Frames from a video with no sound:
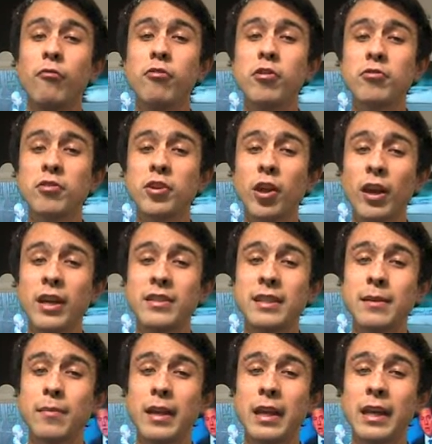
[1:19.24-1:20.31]

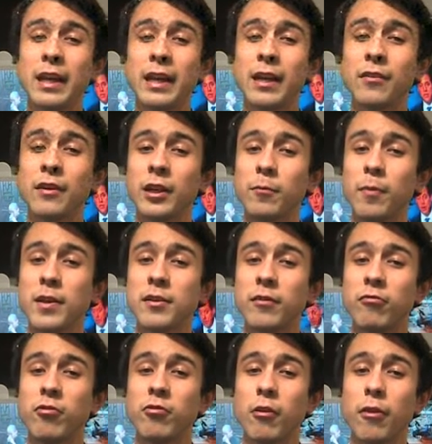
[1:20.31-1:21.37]
390 million against an expected
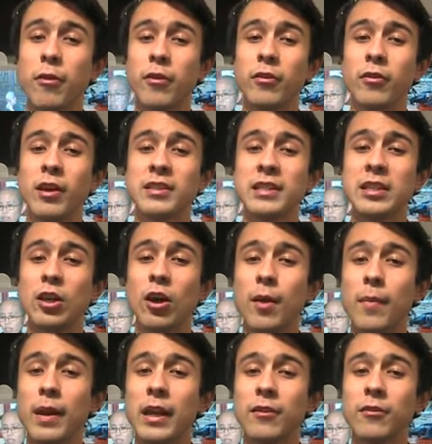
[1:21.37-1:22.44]

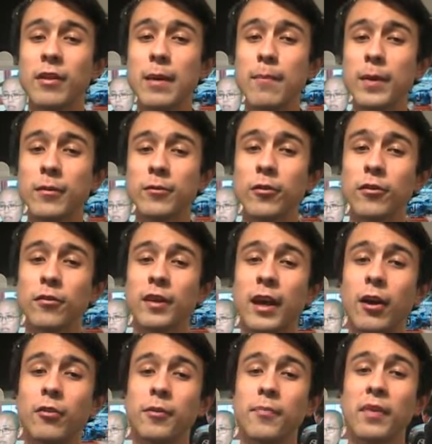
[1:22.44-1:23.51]
399 million. So they missed on
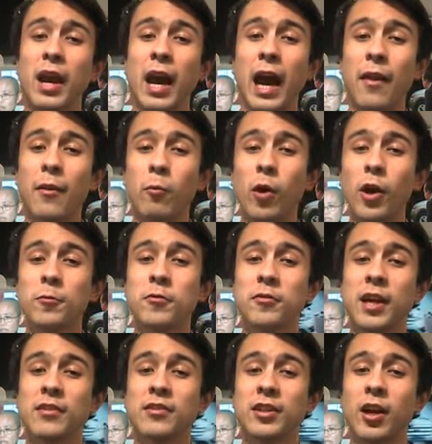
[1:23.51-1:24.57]
sales, and the worst was
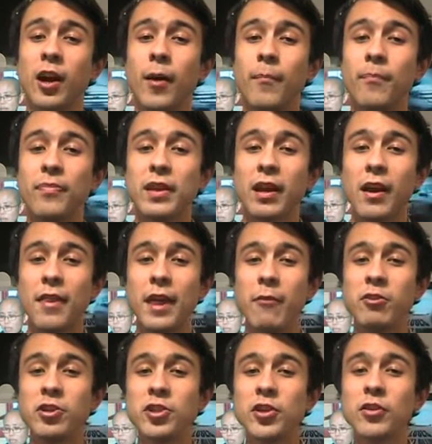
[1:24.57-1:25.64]
yet to come.
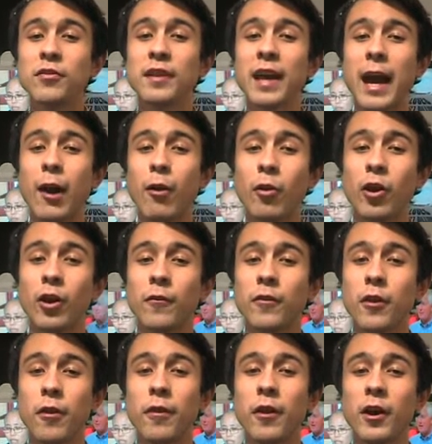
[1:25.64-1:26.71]
They reduced their outlook
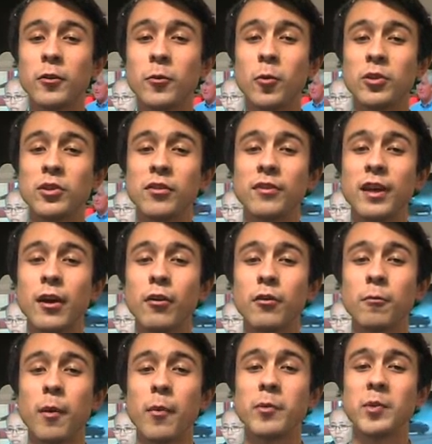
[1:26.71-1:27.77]
for the third quarter
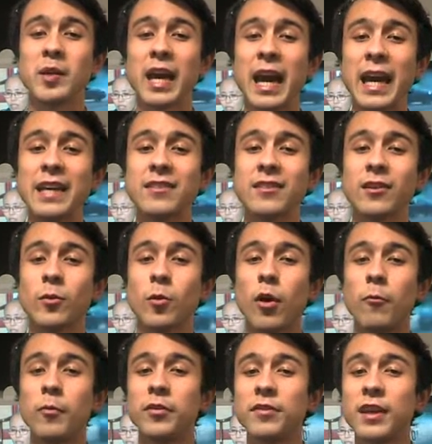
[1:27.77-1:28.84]
sales by between 8 and
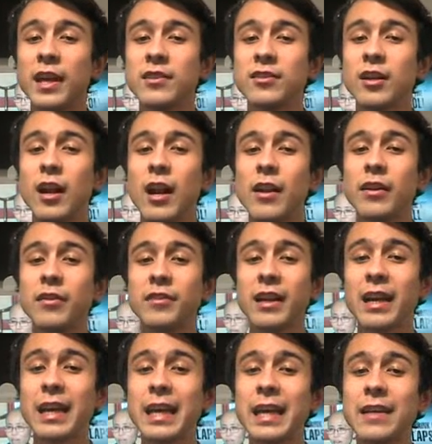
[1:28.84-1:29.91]
12%. This
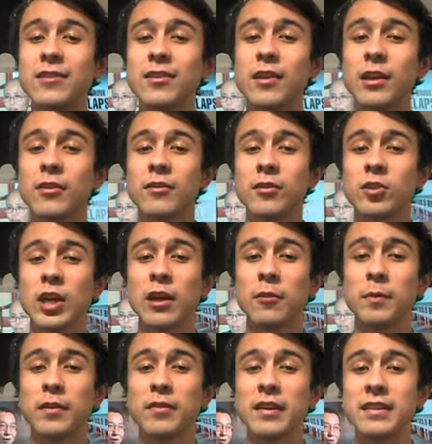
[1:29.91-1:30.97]
did lead to their
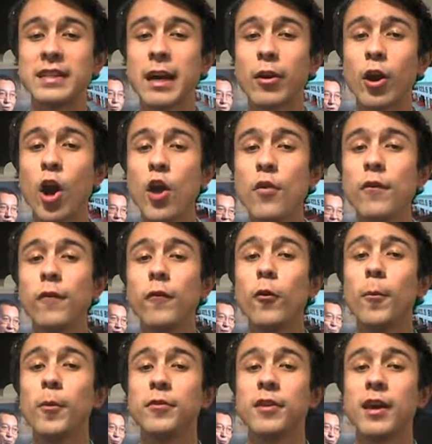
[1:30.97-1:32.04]
shares being seen down over
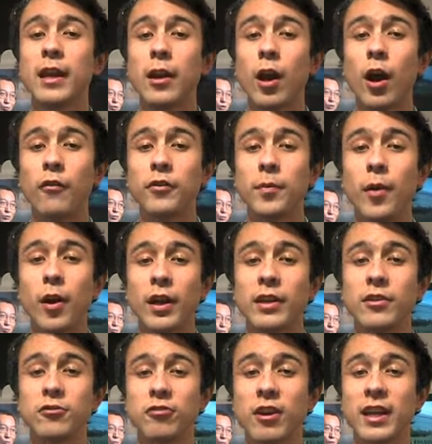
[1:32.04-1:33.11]
4% in
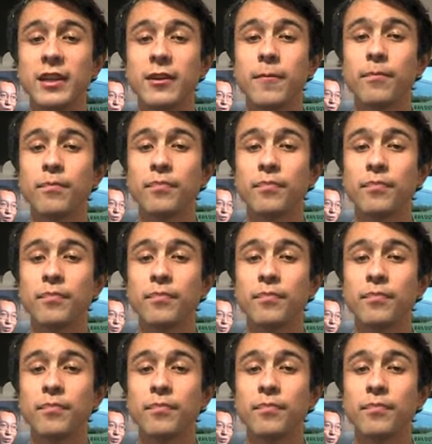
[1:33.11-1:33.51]
aftermarket trade.